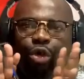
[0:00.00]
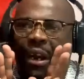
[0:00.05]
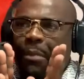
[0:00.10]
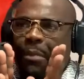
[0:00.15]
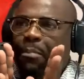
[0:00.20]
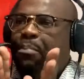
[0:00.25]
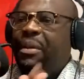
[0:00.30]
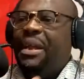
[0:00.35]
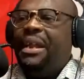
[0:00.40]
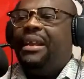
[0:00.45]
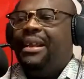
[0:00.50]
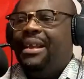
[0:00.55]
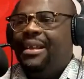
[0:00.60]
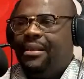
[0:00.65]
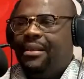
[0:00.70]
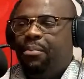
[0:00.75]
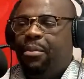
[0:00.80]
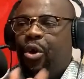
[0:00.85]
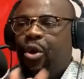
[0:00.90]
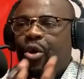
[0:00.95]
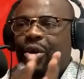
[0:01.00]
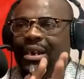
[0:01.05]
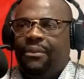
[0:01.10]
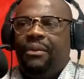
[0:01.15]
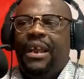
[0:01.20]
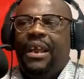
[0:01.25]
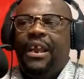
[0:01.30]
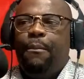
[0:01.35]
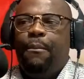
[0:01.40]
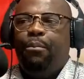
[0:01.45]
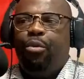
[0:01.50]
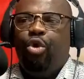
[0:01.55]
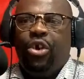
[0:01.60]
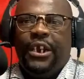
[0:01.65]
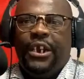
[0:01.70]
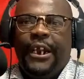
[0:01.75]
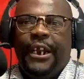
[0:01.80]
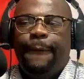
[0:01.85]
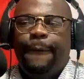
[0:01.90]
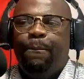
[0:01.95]
repeat this, because this is very
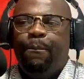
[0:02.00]
important.